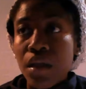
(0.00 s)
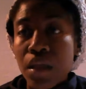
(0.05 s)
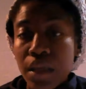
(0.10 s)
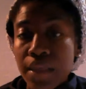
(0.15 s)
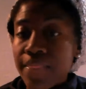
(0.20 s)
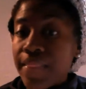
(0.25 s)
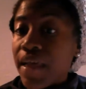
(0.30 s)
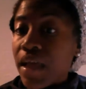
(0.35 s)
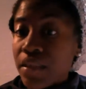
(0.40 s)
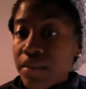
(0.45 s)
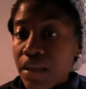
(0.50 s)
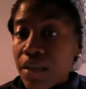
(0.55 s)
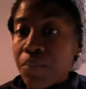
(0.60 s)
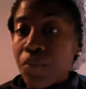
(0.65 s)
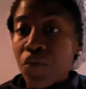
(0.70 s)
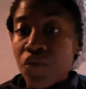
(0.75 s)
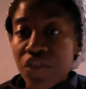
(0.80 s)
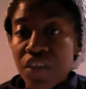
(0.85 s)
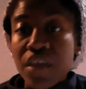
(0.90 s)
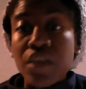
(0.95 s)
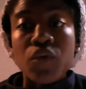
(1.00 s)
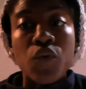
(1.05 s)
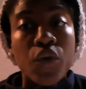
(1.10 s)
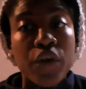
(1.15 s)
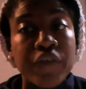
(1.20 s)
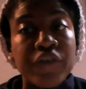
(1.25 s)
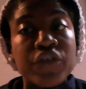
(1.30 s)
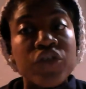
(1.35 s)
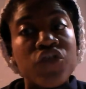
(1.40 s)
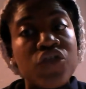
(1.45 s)
in that 10%, or
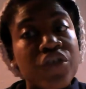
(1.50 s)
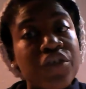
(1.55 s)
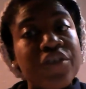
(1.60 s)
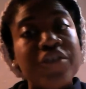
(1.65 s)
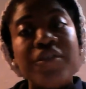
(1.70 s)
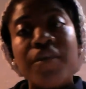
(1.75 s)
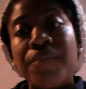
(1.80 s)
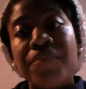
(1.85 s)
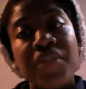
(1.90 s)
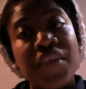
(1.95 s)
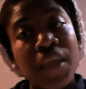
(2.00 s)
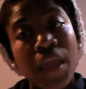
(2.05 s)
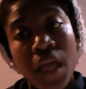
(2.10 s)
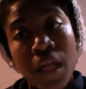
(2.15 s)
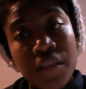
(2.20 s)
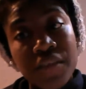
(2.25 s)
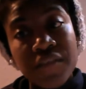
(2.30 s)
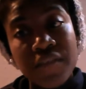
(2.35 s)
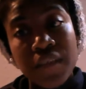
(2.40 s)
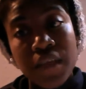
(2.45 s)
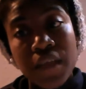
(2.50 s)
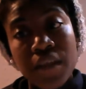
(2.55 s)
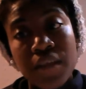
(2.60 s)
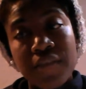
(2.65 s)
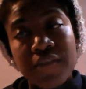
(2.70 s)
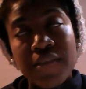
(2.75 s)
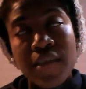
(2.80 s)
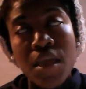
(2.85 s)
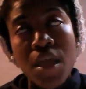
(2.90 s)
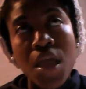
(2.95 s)
if it's just something else that is